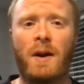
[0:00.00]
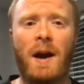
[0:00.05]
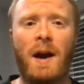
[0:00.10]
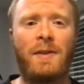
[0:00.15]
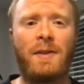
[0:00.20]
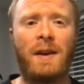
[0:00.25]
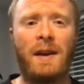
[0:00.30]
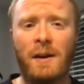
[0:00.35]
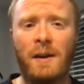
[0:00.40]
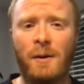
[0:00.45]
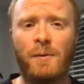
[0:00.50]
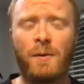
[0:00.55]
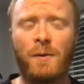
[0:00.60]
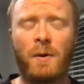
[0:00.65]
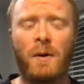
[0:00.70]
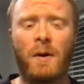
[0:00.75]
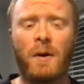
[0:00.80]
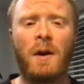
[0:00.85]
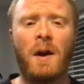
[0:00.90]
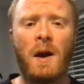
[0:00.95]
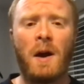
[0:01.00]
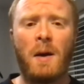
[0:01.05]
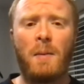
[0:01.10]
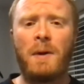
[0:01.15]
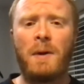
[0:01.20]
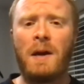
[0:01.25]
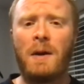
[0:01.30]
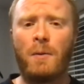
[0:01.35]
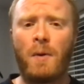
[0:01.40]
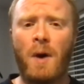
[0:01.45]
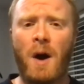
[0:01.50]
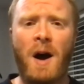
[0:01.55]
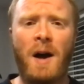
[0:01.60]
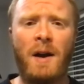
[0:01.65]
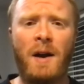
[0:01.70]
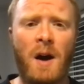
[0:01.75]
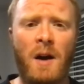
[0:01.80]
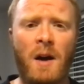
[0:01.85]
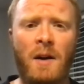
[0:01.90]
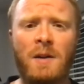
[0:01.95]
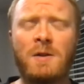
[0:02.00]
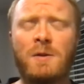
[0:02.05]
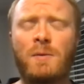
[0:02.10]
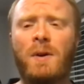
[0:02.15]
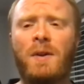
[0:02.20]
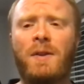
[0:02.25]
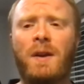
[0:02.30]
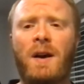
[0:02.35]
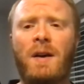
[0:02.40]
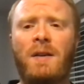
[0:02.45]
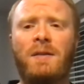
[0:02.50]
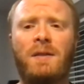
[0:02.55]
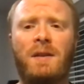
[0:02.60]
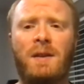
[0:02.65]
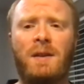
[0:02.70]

I thank you for being raw and honest with us.